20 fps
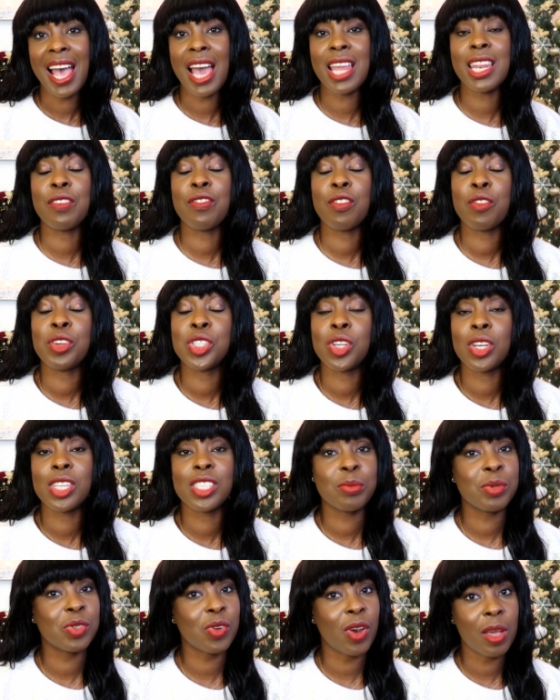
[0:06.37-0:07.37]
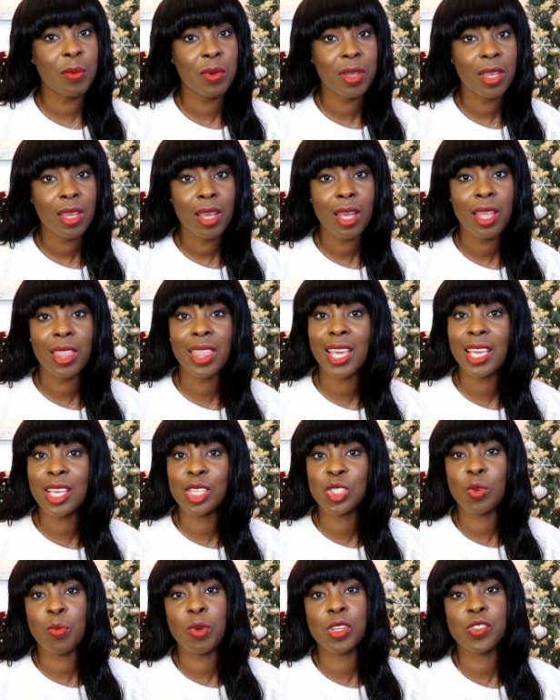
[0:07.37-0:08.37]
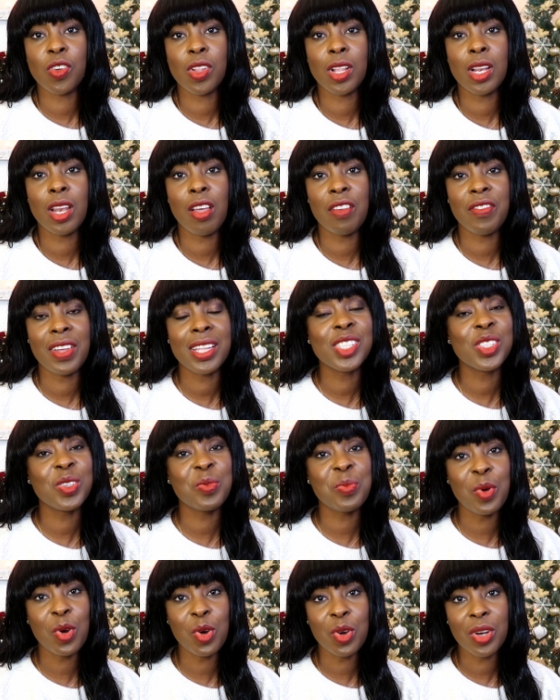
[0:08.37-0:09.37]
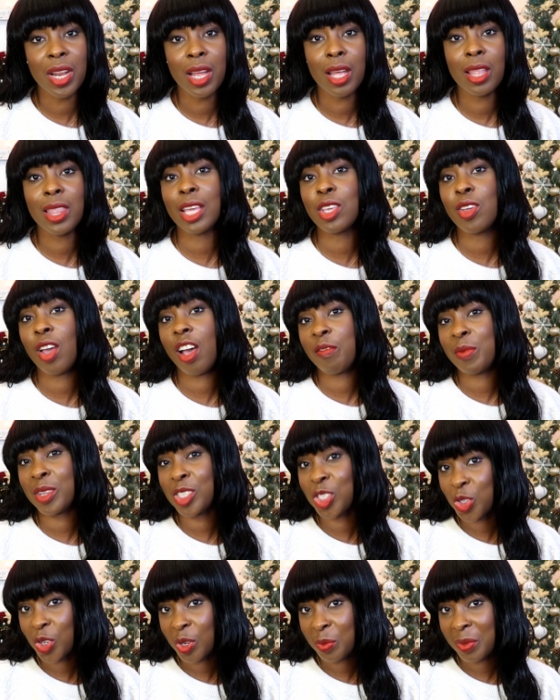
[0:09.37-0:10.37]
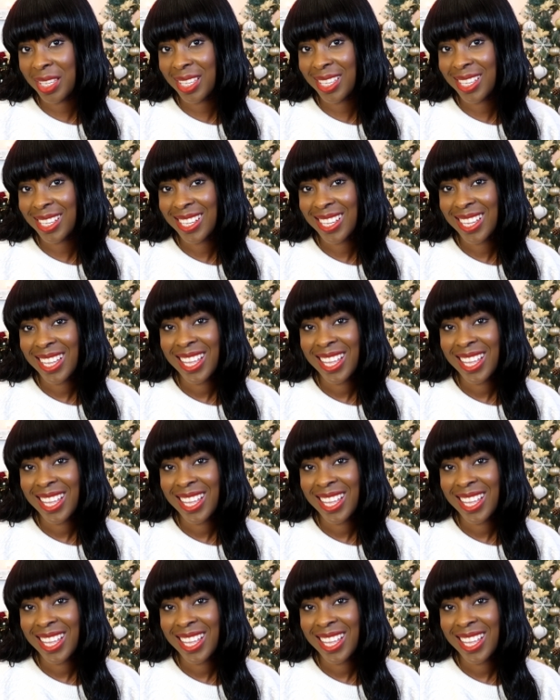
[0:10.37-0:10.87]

And if you're a returning subscriber, thank you so much for the love and support that you have been showing me.